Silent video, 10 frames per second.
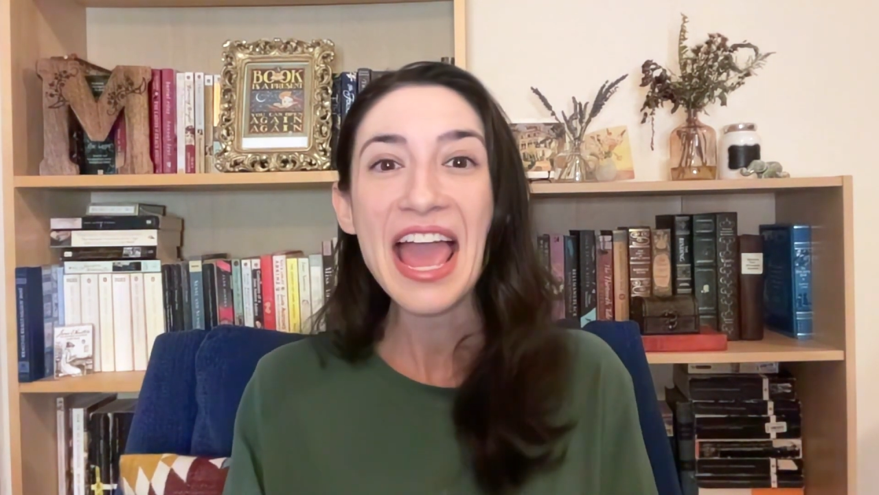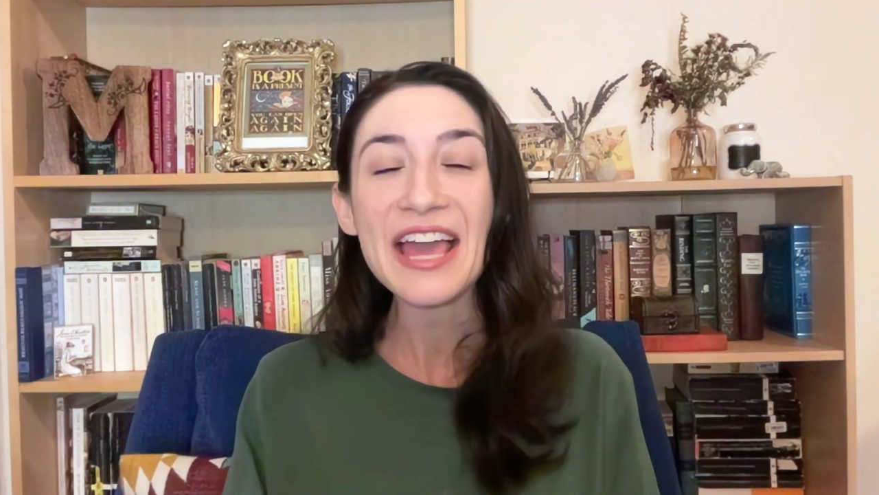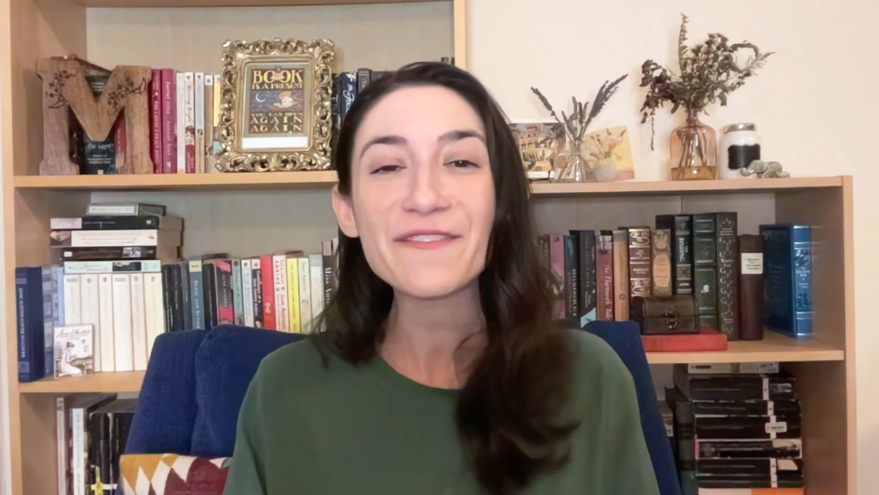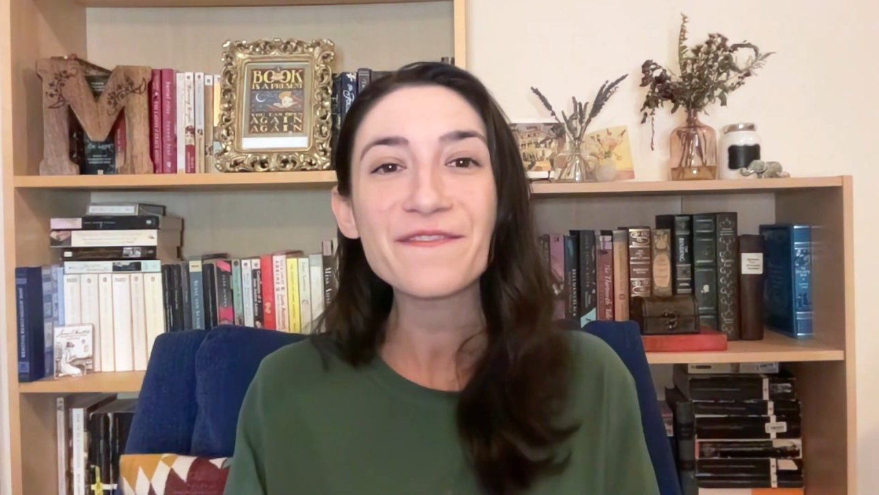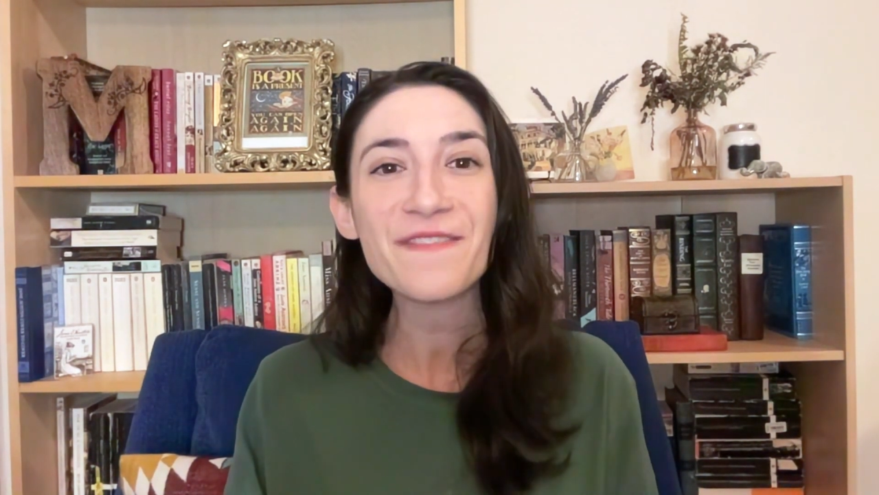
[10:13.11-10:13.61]

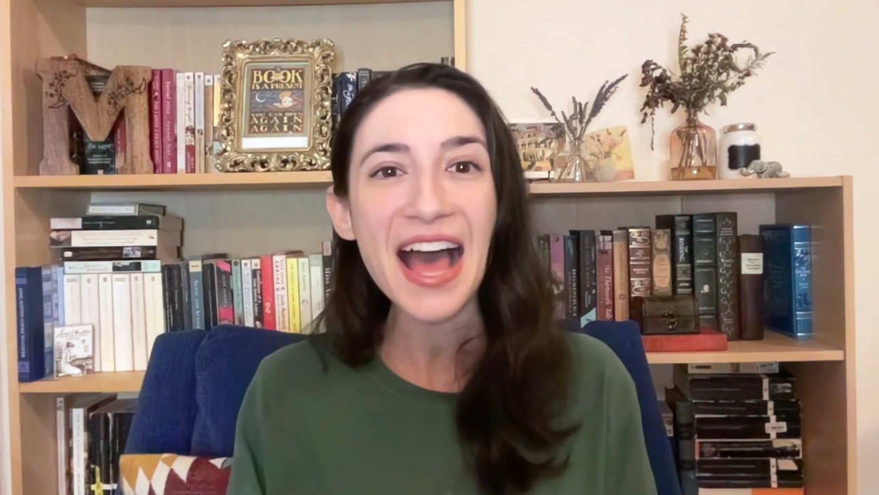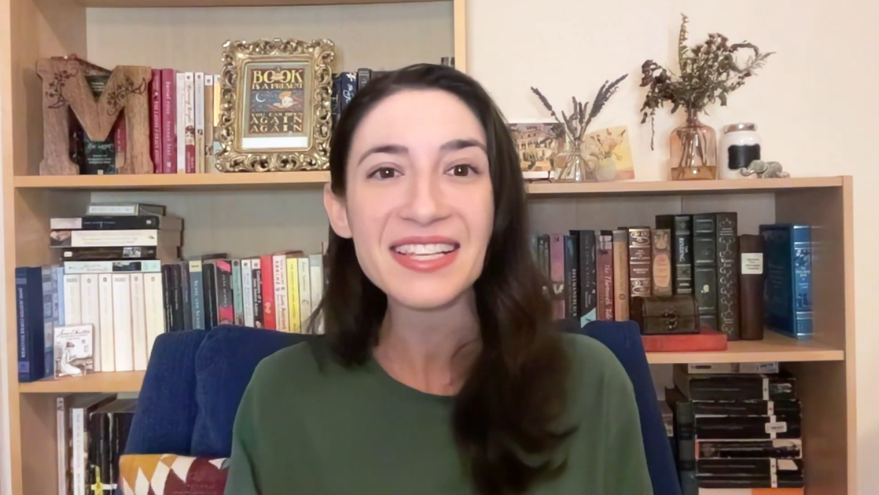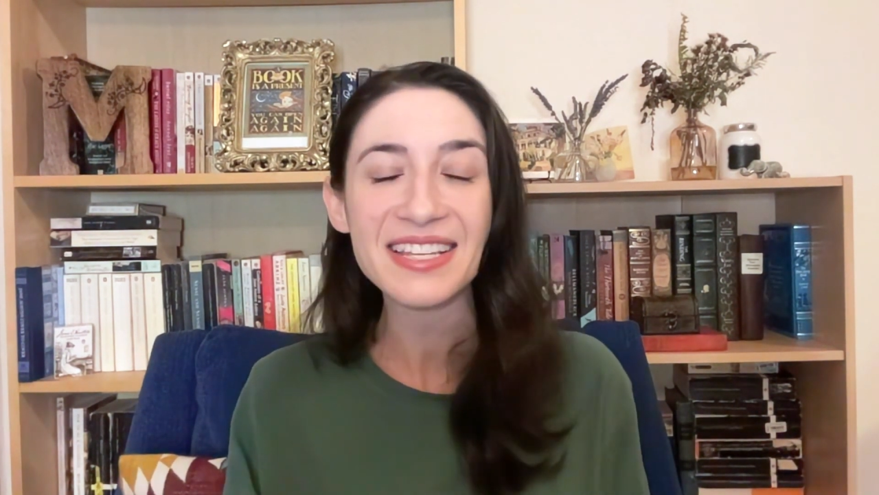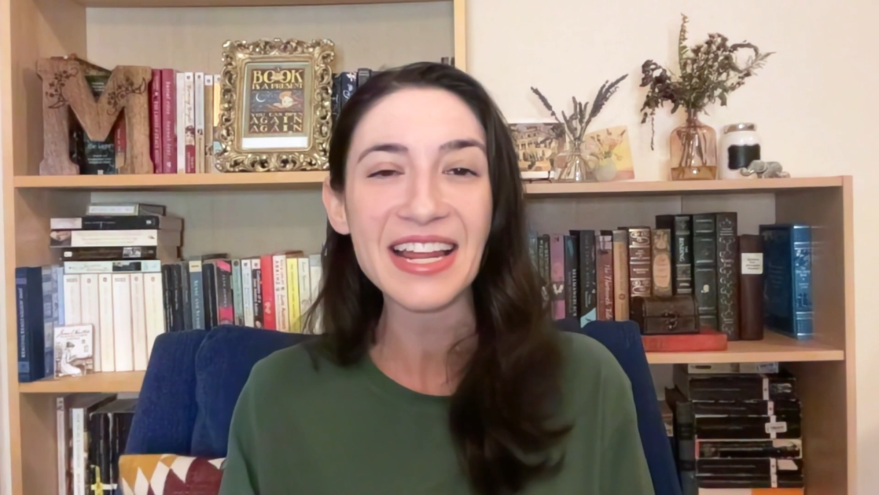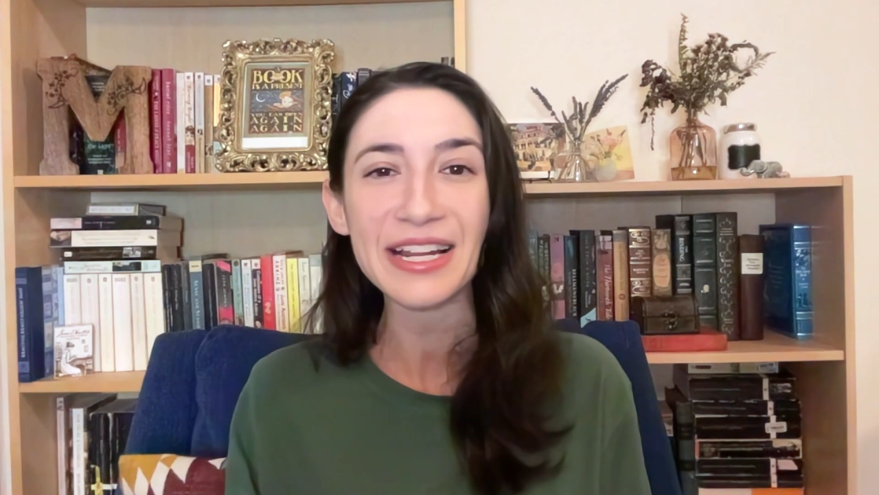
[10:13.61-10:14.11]
a
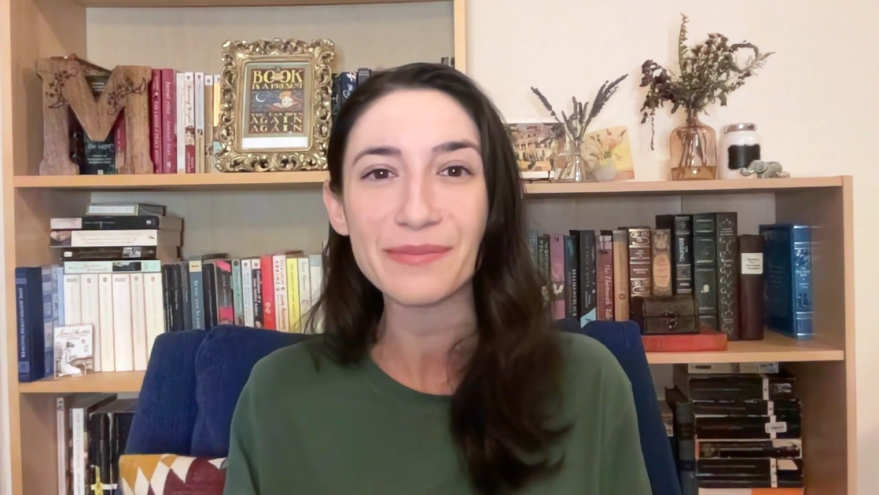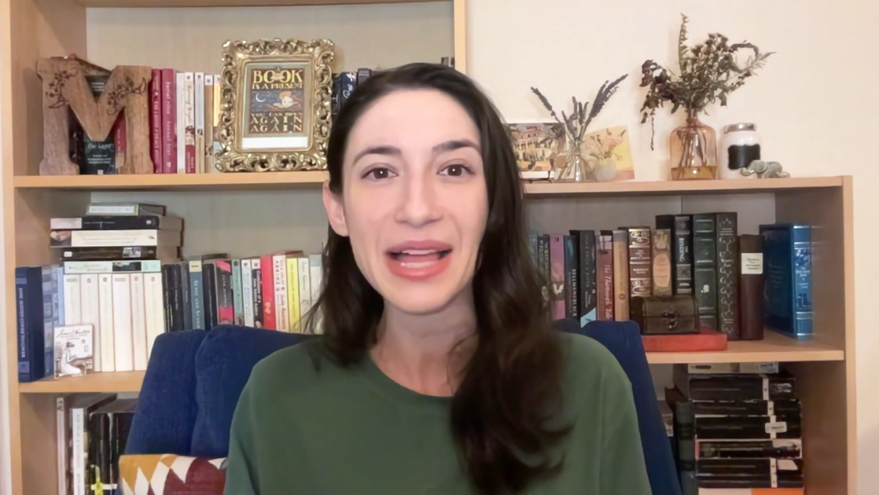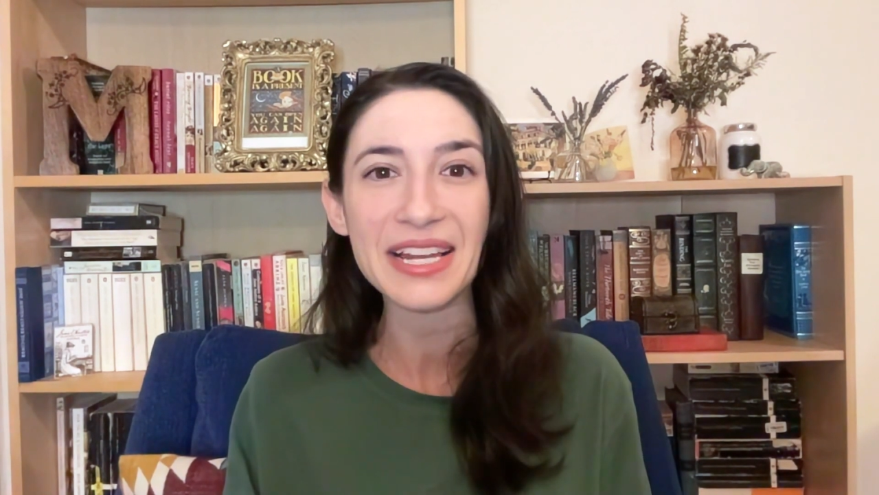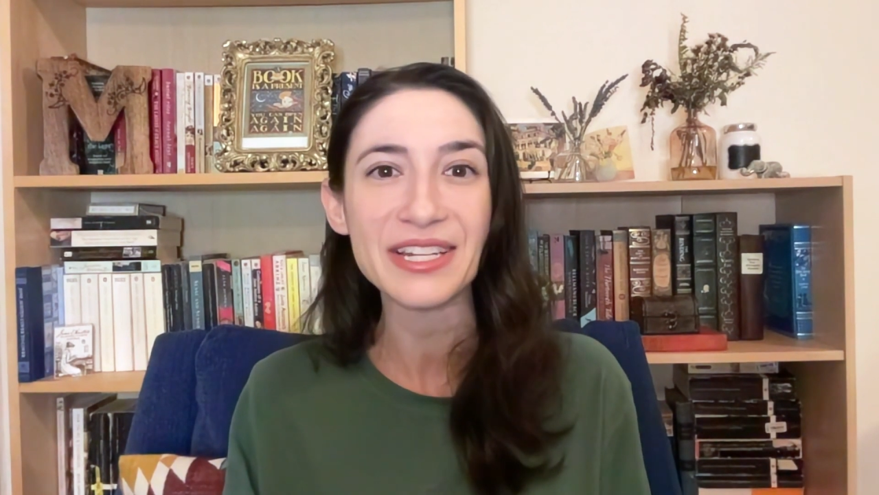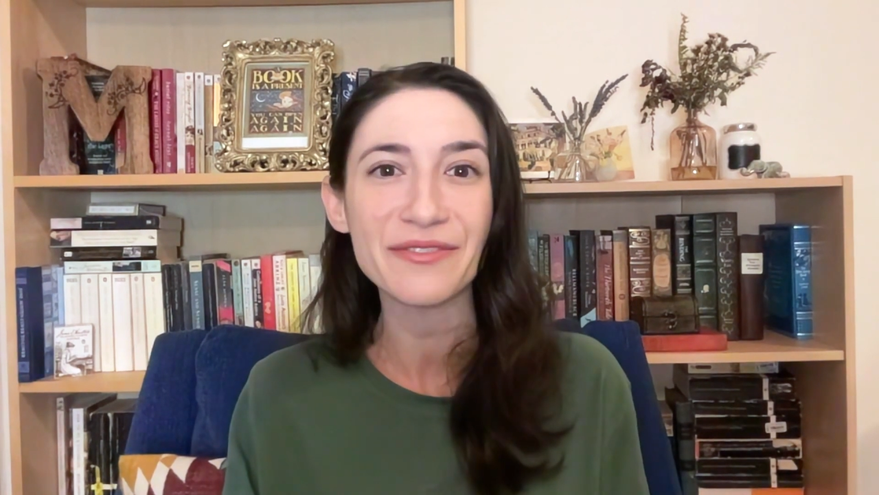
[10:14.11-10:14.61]
fascinating blend